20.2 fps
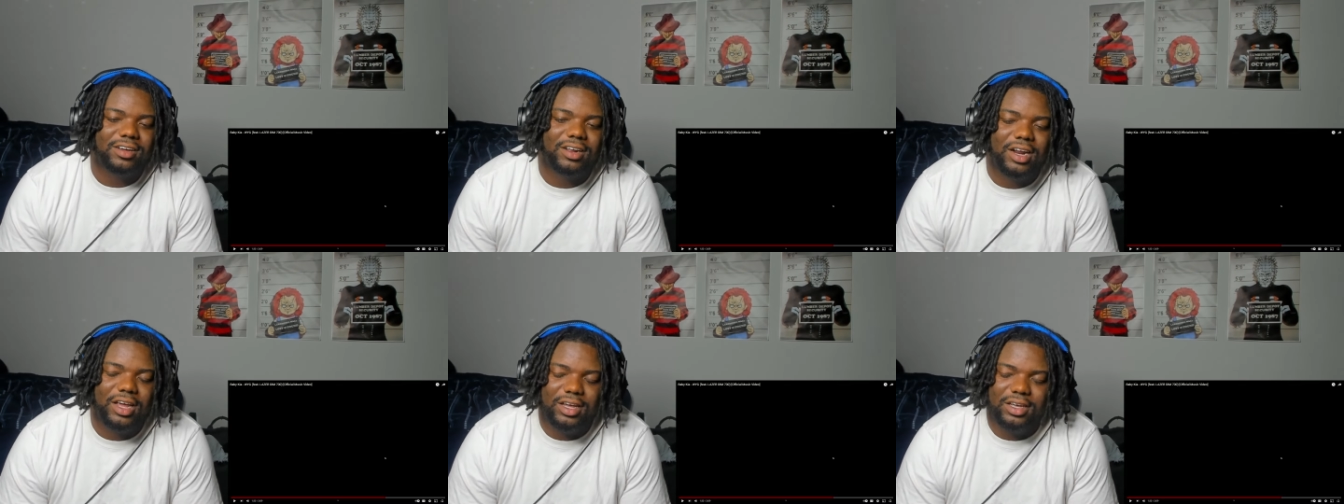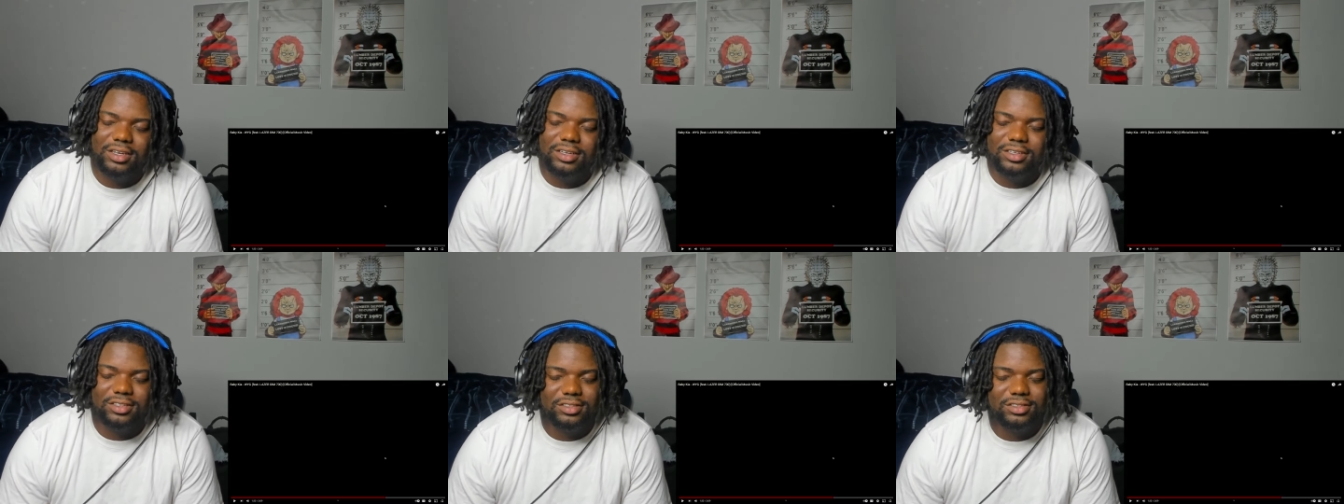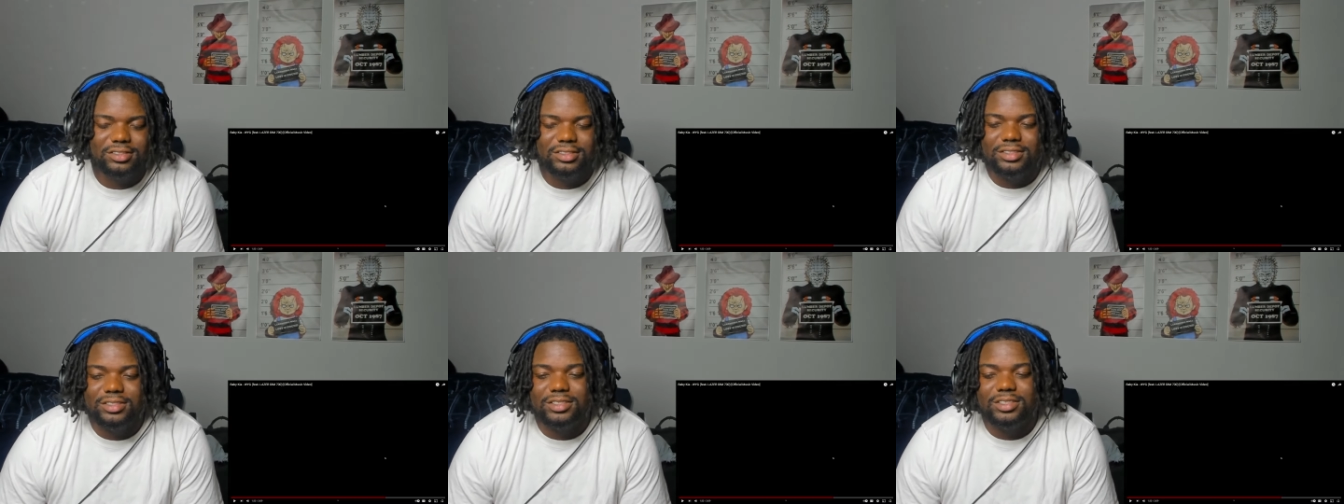Like,
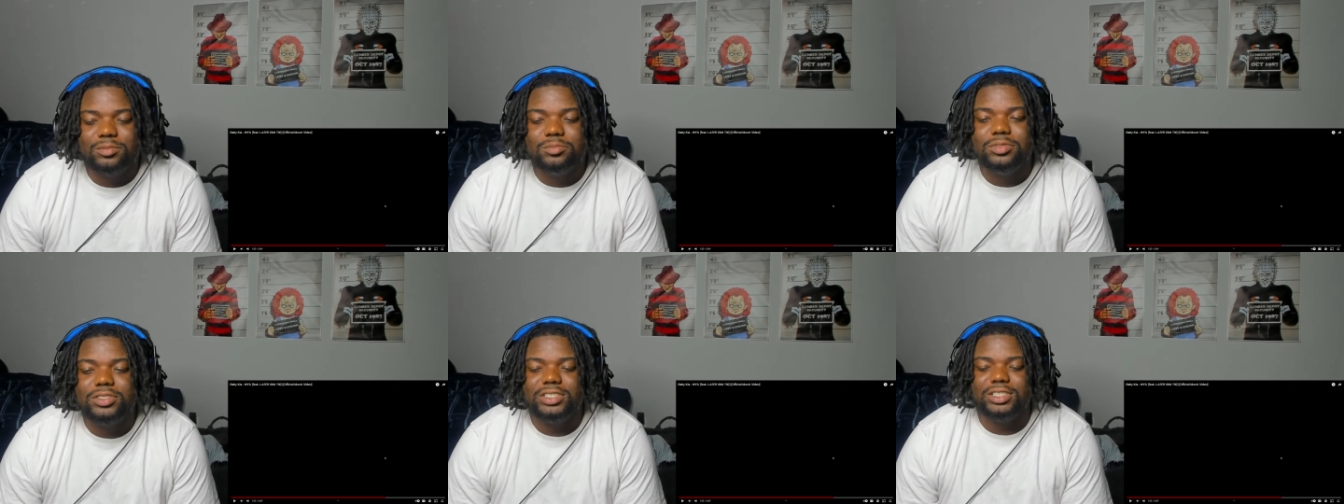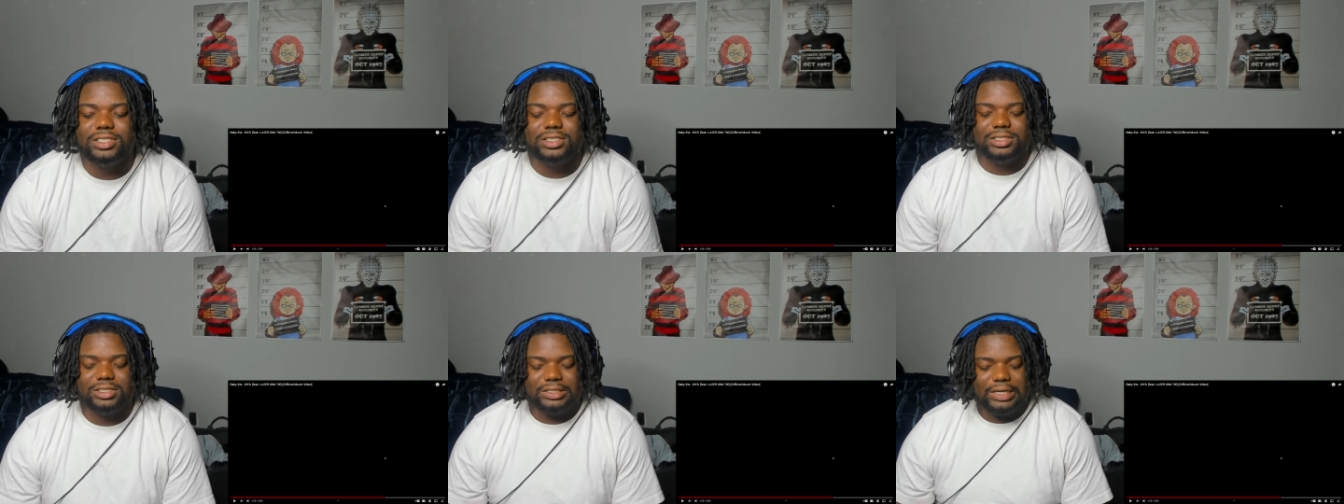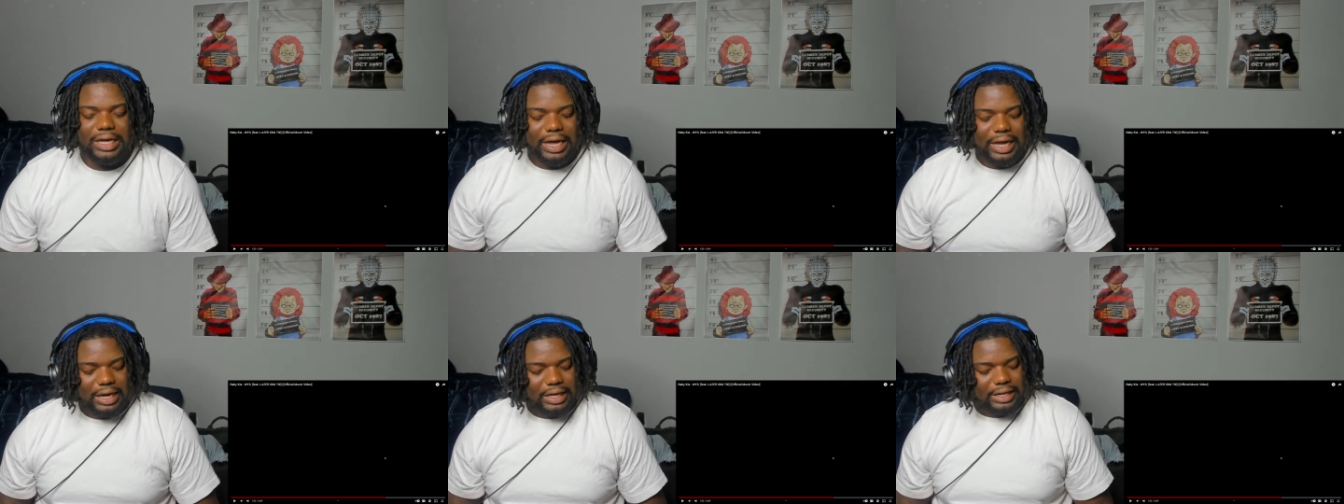them shit's
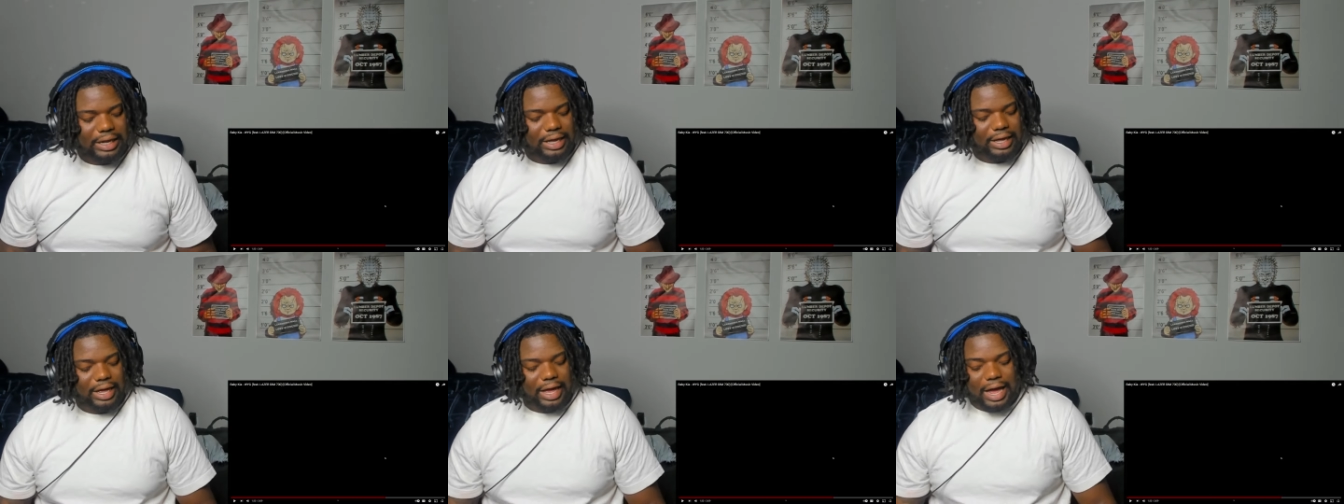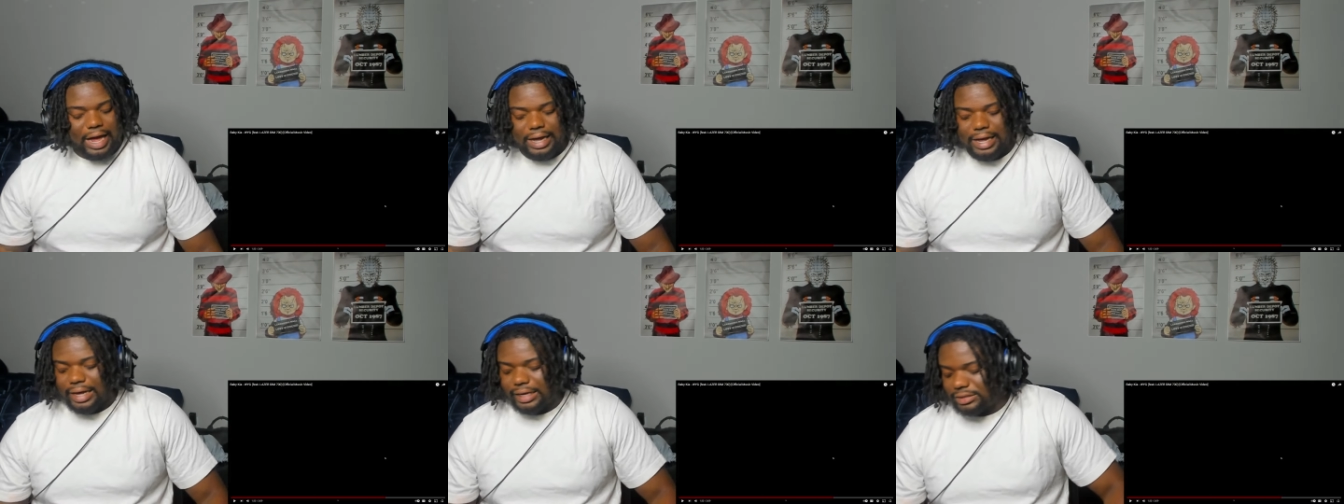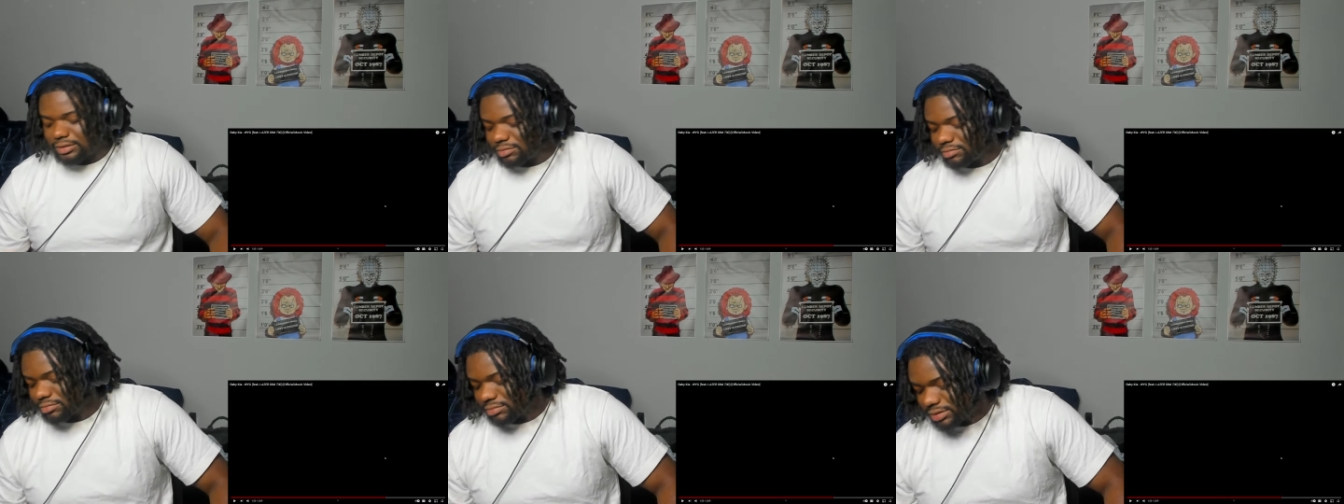tight. Like, I got
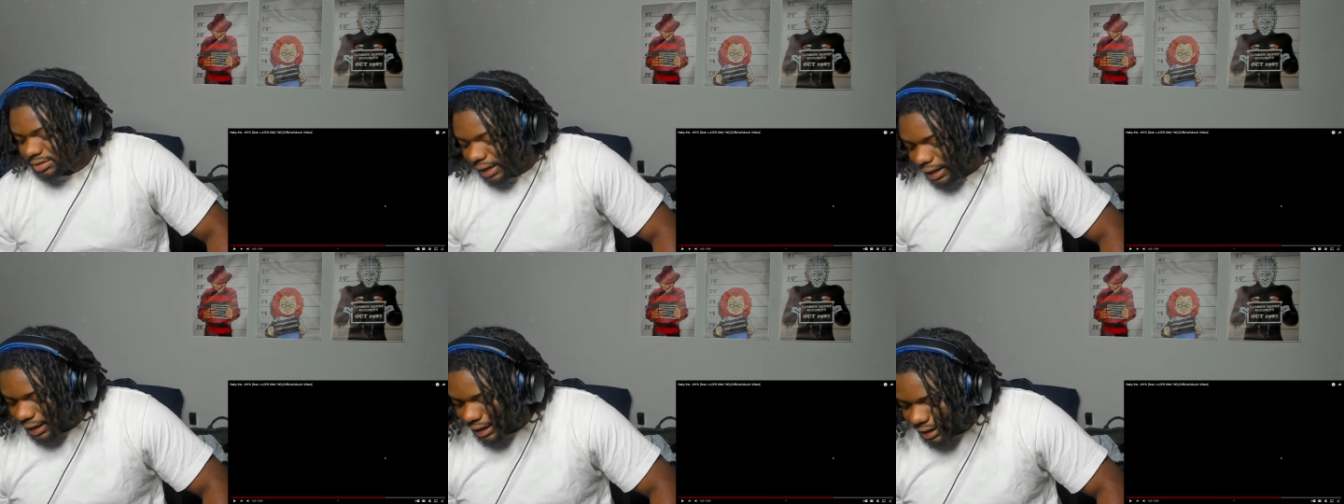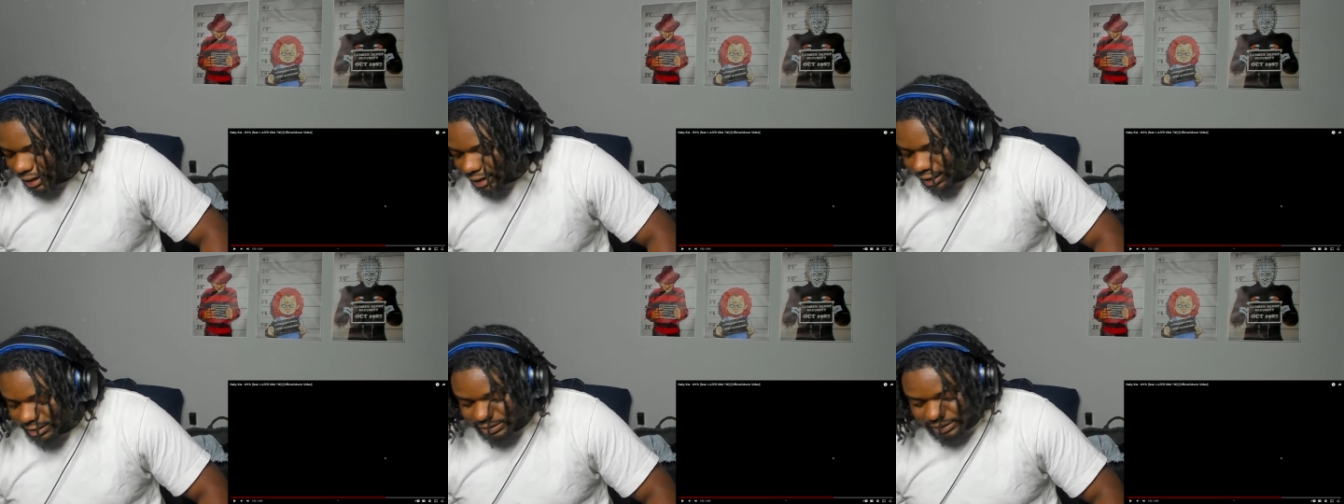some thighs.